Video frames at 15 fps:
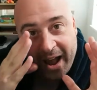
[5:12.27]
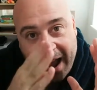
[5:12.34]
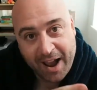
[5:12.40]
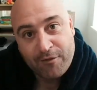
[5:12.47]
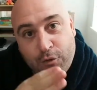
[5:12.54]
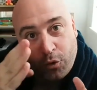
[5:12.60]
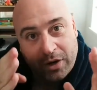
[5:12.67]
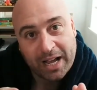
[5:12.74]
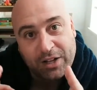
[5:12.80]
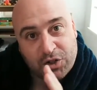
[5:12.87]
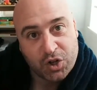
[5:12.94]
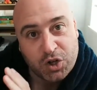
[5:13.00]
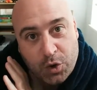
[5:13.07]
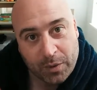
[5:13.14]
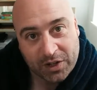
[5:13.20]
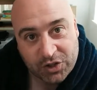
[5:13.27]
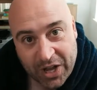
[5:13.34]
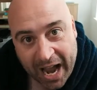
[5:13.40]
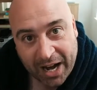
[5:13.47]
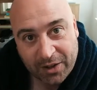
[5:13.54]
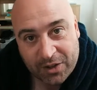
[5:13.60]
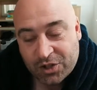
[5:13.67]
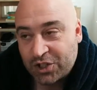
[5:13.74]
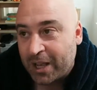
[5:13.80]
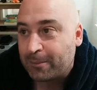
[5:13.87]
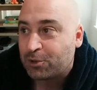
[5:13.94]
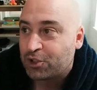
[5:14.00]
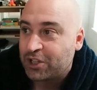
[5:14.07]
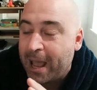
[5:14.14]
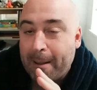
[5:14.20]
Everyone has to do exactly the
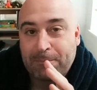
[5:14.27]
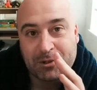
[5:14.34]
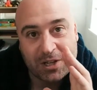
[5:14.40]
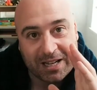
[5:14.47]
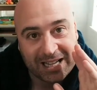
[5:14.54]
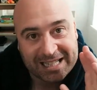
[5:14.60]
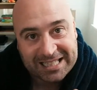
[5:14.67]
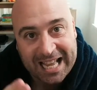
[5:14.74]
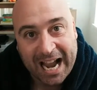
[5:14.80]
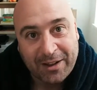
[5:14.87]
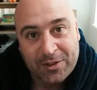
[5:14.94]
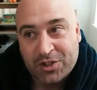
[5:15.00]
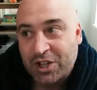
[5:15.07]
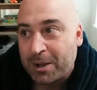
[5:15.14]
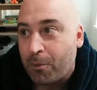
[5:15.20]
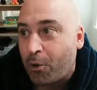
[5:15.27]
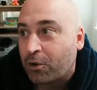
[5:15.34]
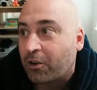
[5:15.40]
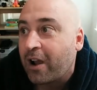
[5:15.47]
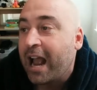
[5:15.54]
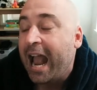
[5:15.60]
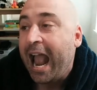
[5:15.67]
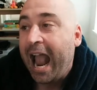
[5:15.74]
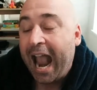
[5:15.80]
same steps in exactly the same order.